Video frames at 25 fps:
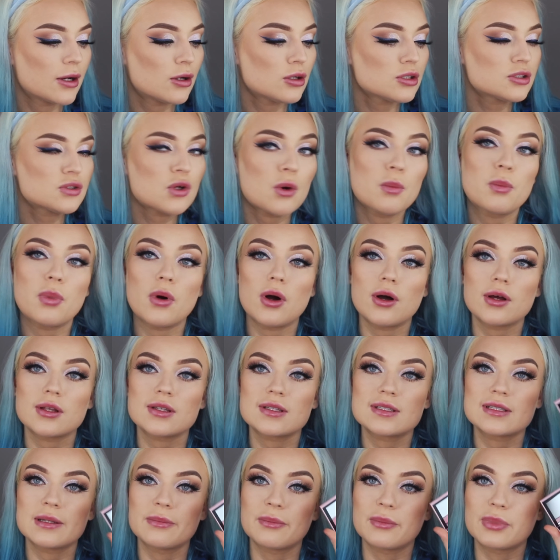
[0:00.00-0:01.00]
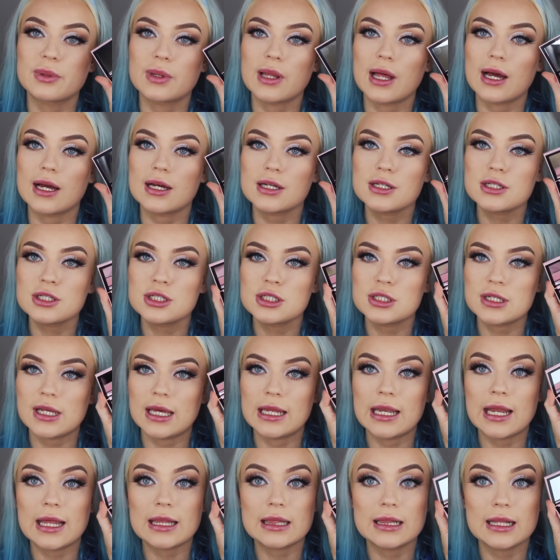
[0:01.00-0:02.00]
I also bought some blush
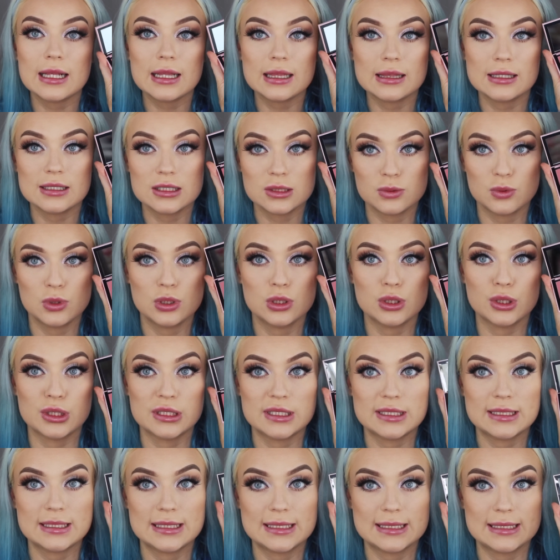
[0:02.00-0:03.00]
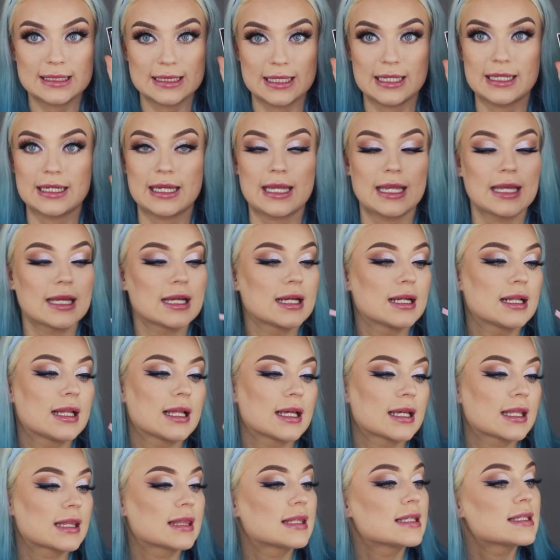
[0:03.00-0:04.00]
and I think this one looks stunning.
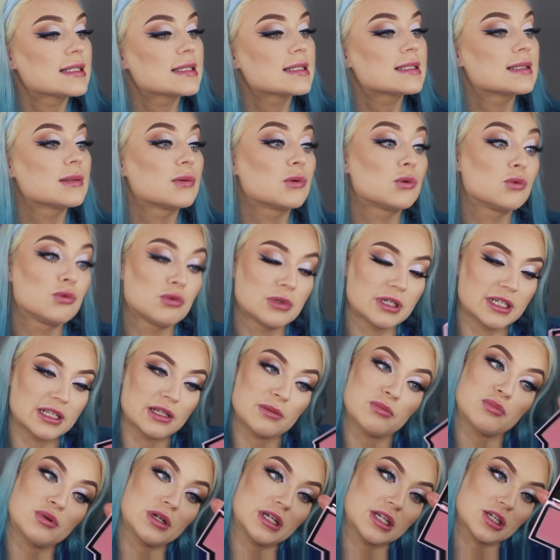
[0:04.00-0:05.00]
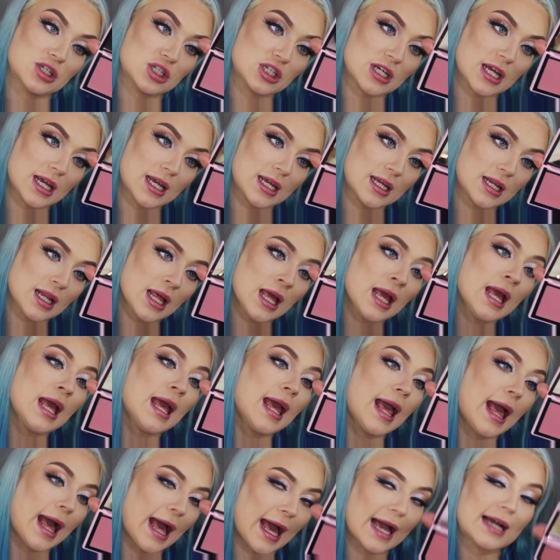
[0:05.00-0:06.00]
Like this is a really pretty shade.
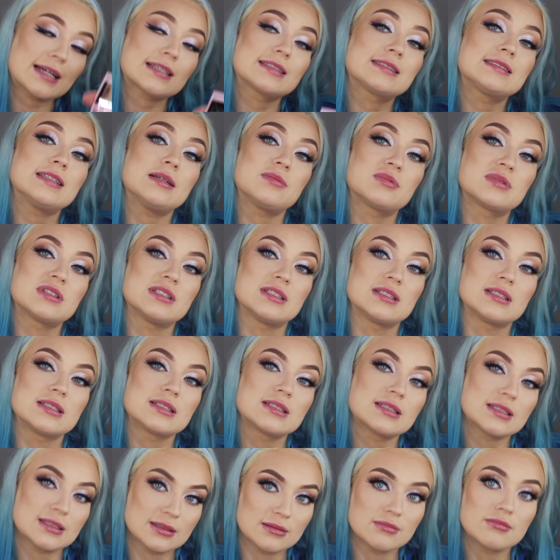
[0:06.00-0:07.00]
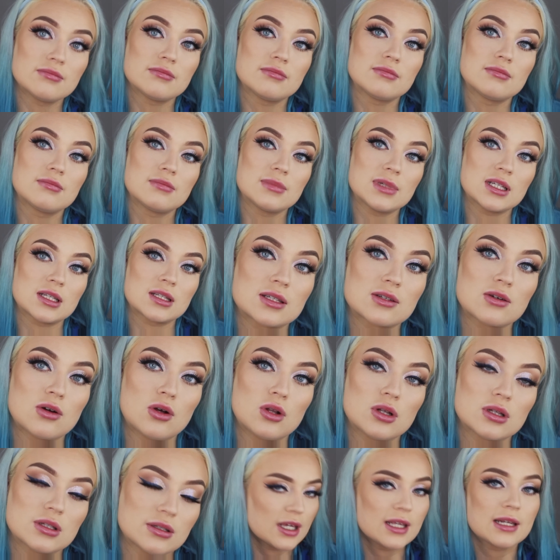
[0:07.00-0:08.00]
Acceptance, it's
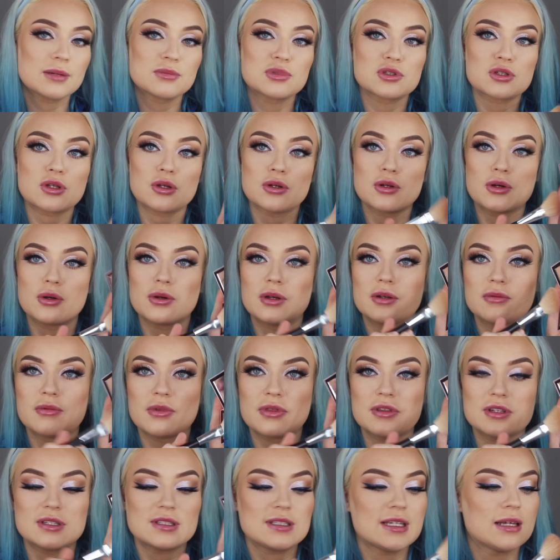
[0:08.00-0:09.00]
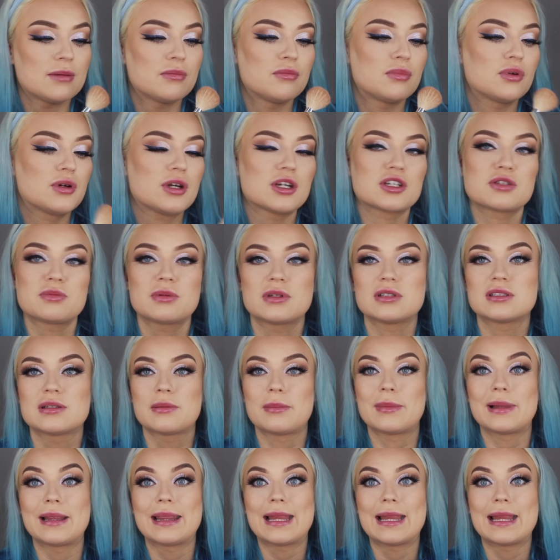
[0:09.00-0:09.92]
called. And I'm just gonna go in with the same brush because I'm